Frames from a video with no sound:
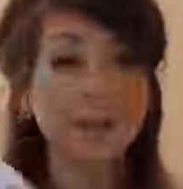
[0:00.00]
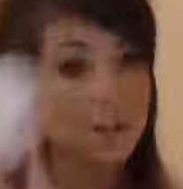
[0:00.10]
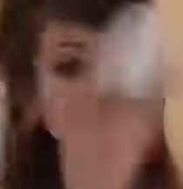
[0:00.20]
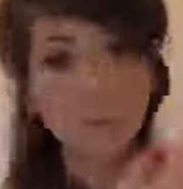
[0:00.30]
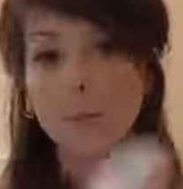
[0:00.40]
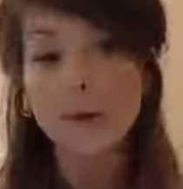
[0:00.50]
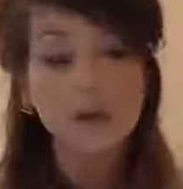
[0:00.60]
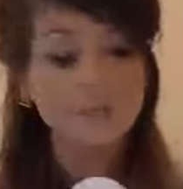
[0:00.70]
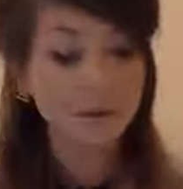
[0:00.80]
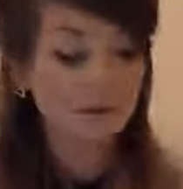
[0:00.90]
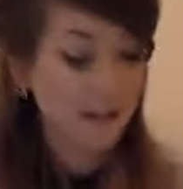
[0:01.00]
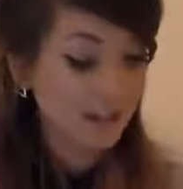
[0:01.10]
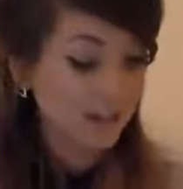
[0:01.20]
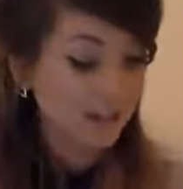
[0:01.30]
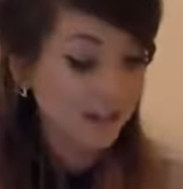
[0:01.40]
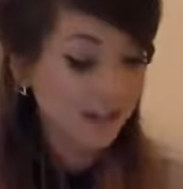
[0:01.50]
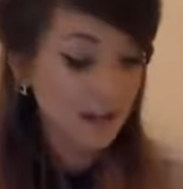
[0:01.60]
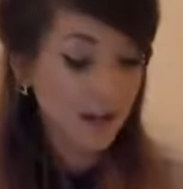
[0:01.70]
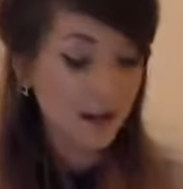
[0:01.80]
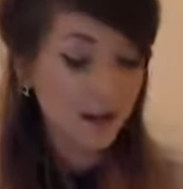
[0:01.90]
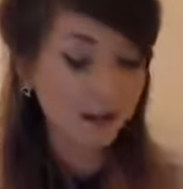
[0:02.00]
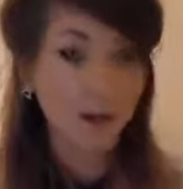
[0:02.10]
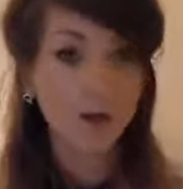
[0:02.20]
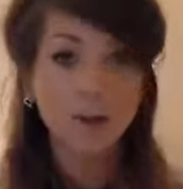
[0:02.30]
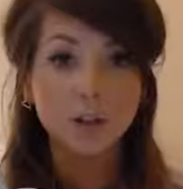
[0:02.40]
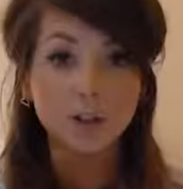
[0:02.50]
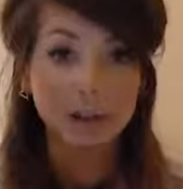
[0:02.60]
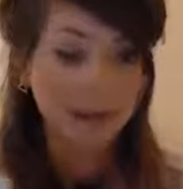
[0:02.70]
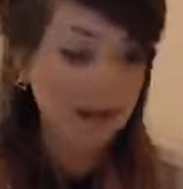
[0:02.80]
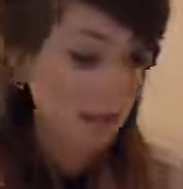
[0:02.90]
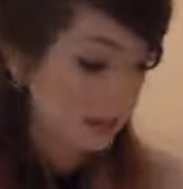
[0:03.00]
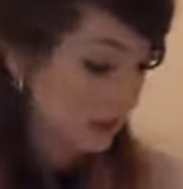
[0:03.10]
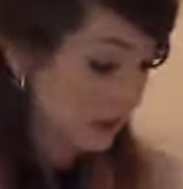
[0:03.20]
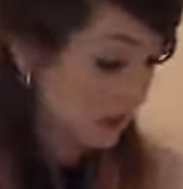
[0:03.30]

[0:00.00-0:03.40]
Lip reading: and just wipe it over my face. So I do that.